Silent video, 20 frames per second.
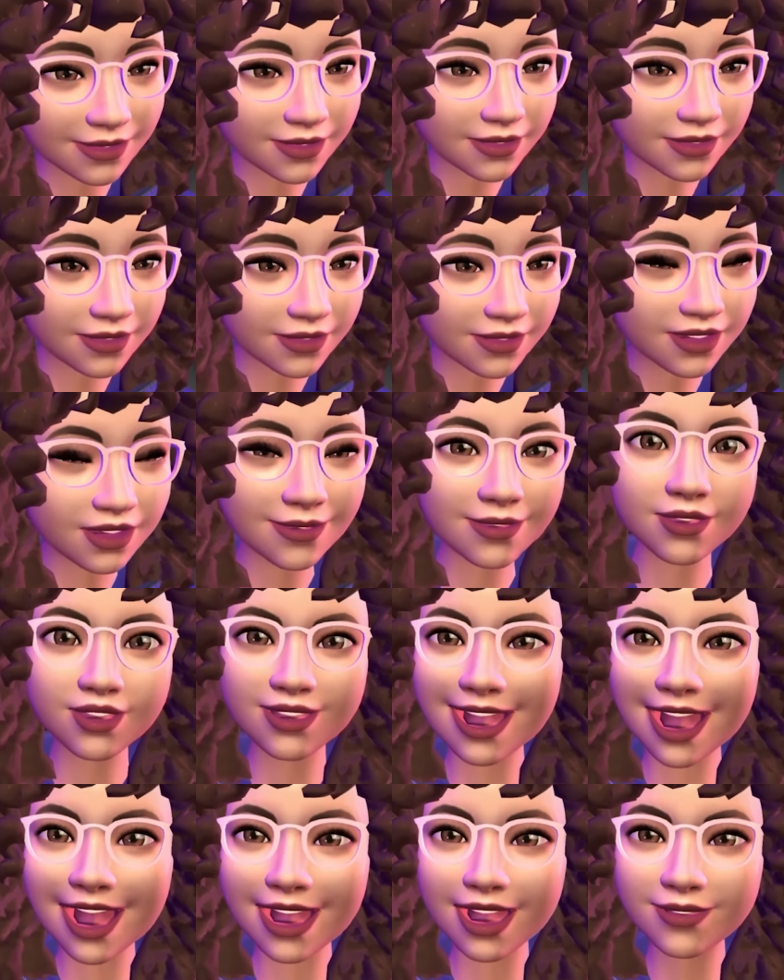so you can go
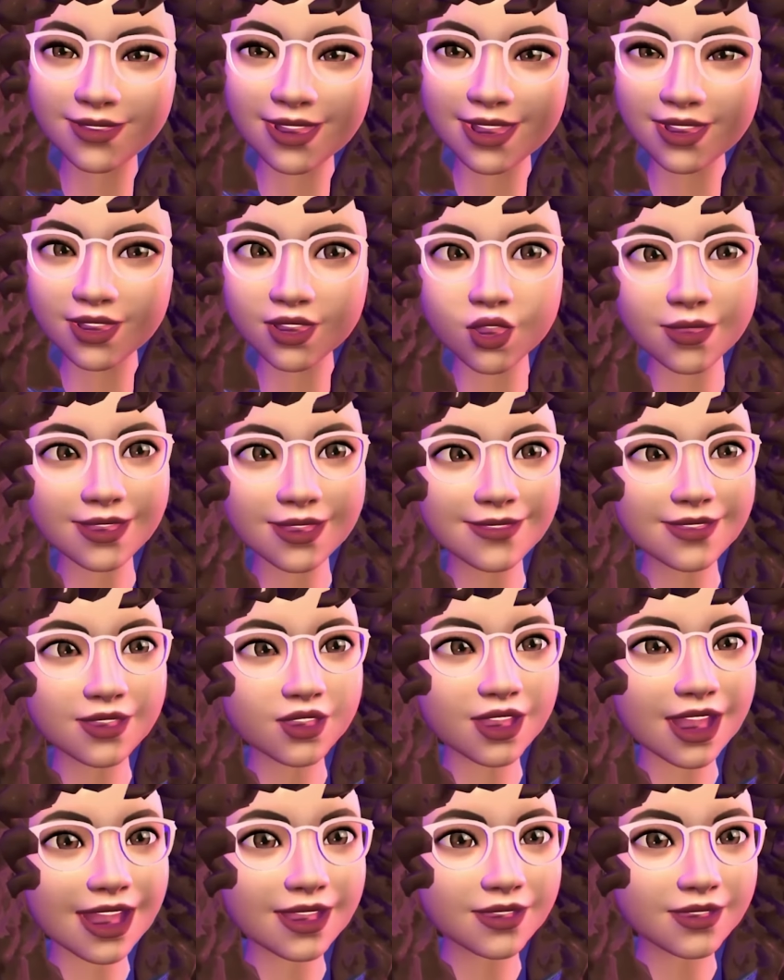and see me unbox
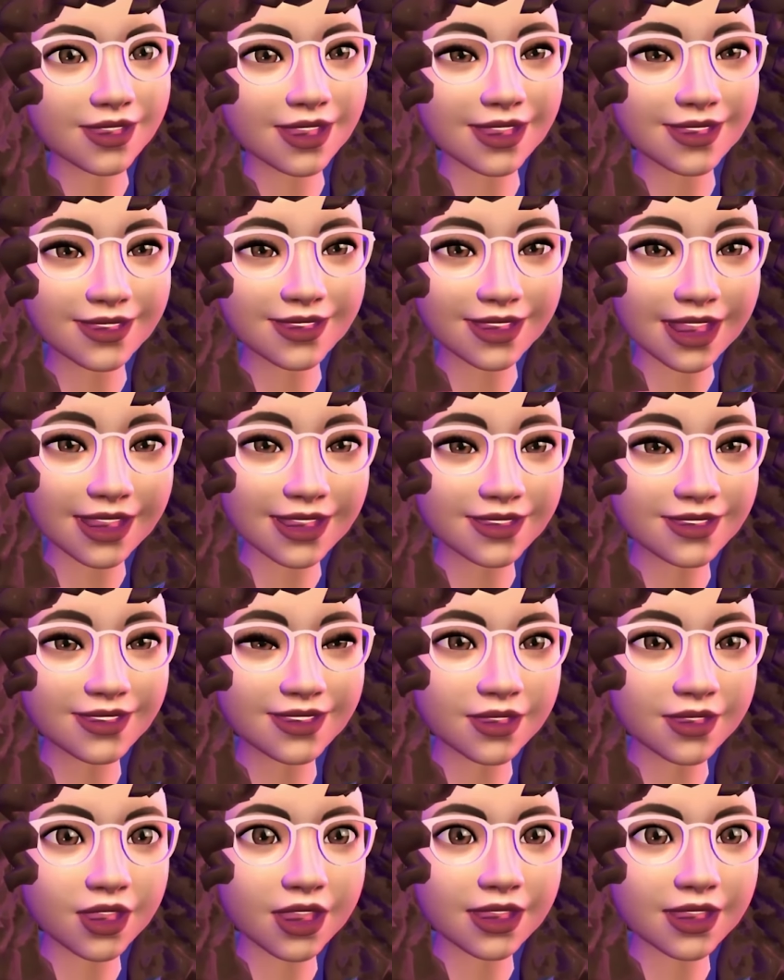those if you would like. It
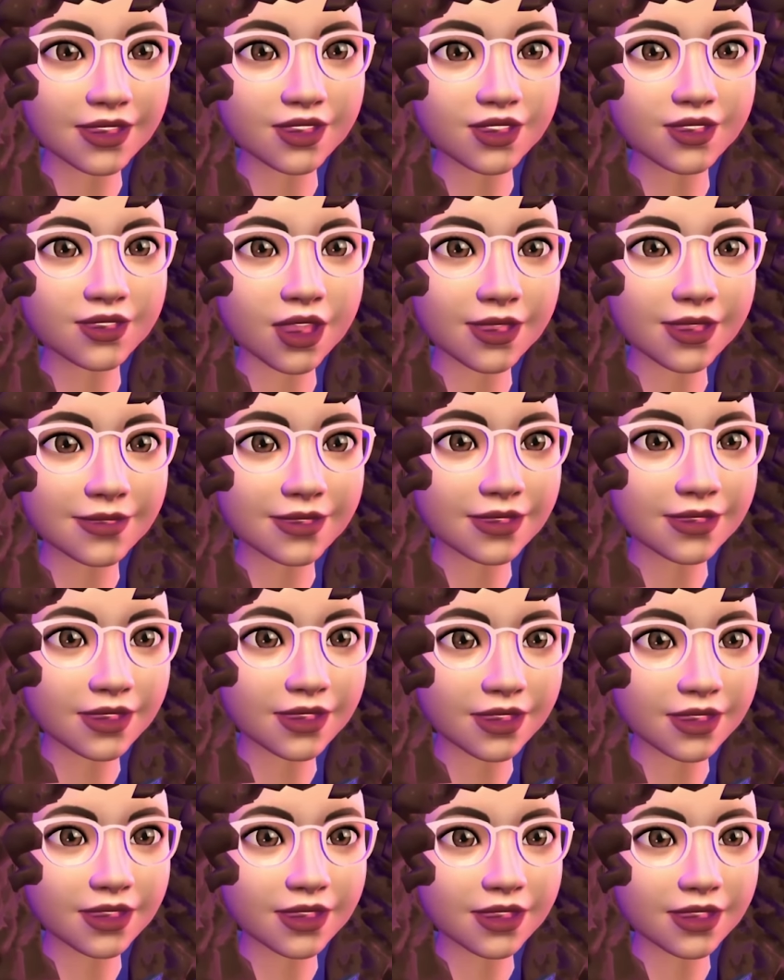was a case
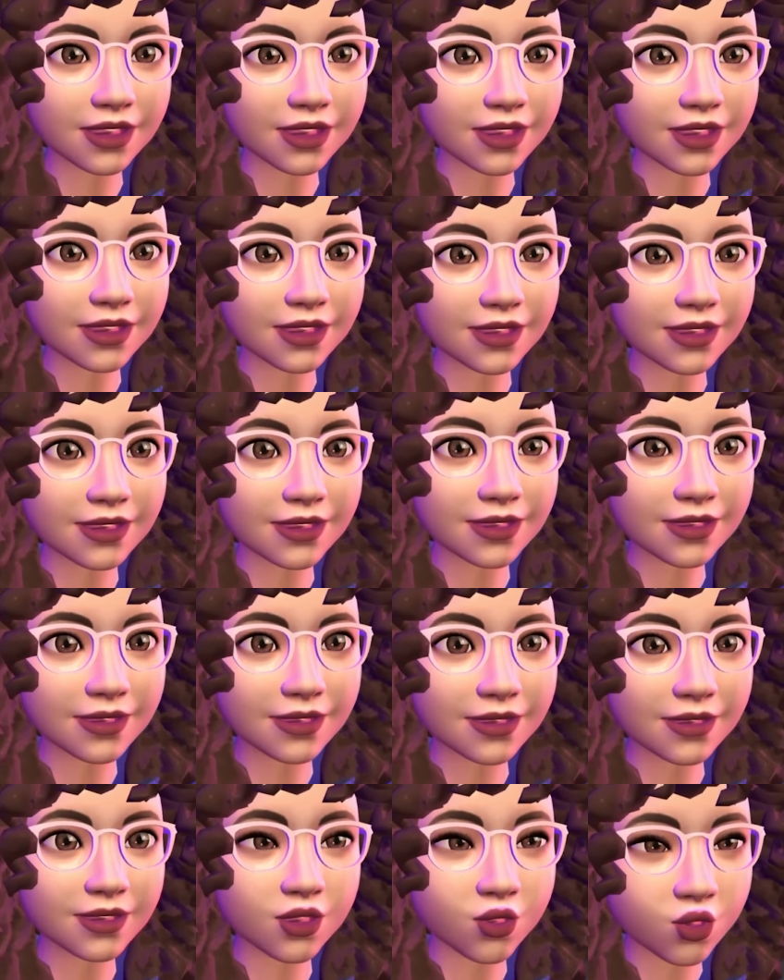as well to fit the
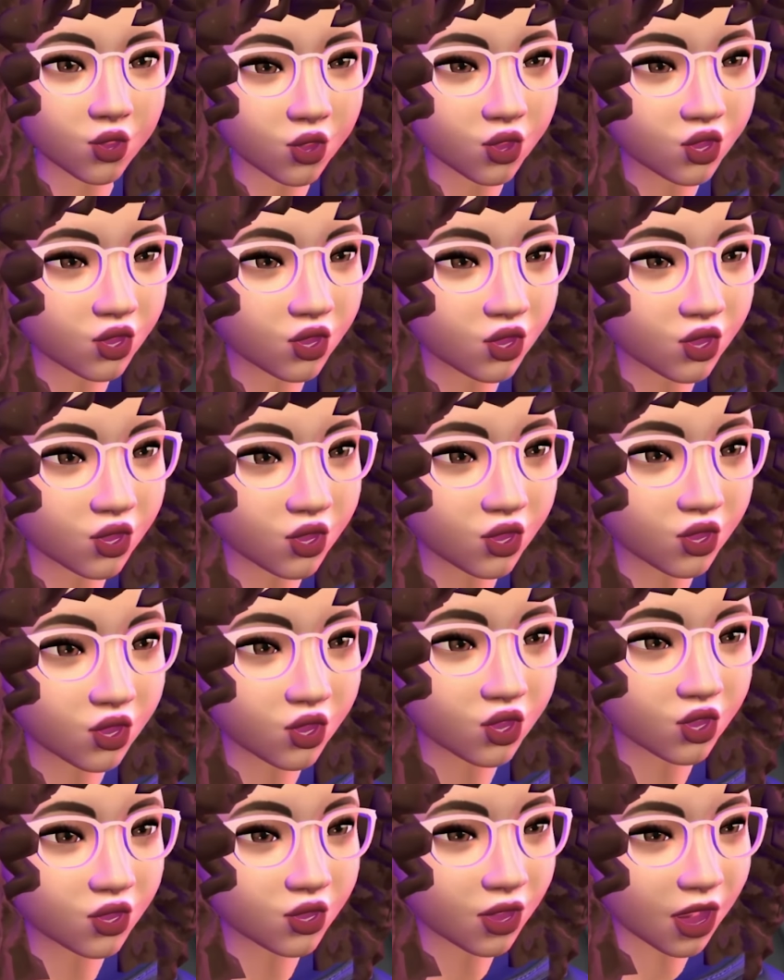Switch with
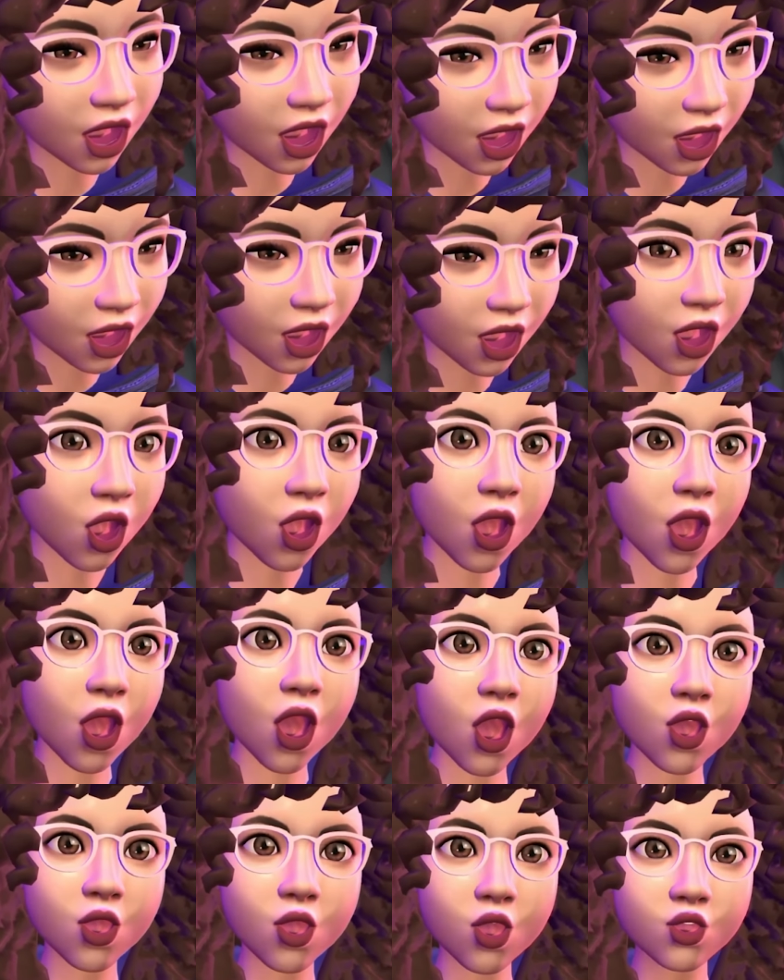the
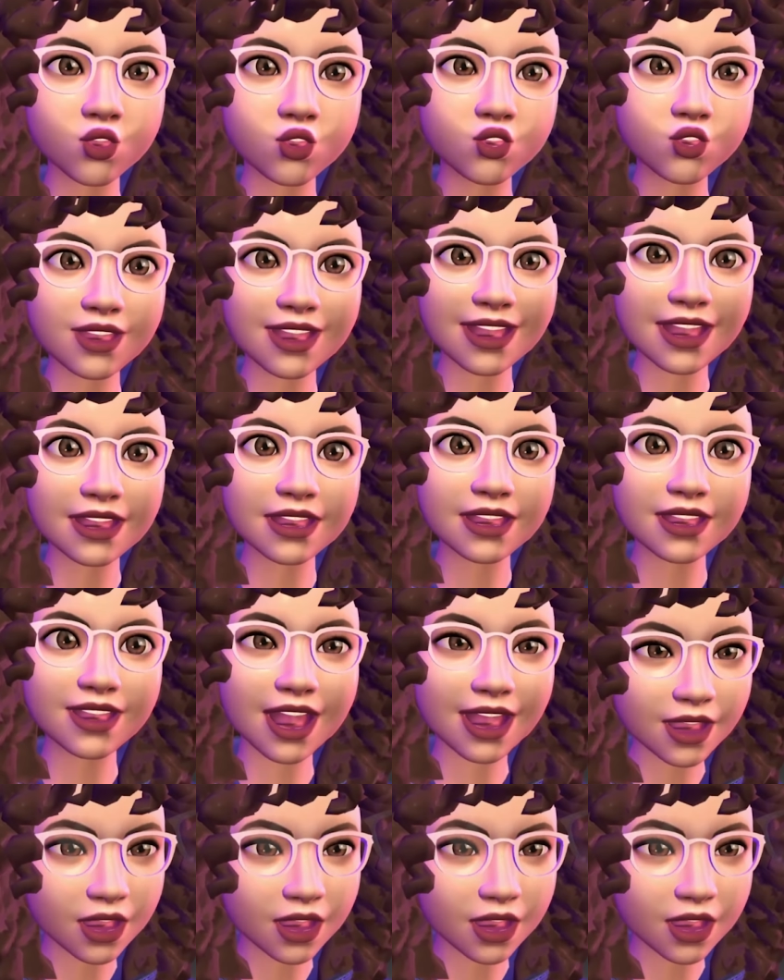Split Pad Pro,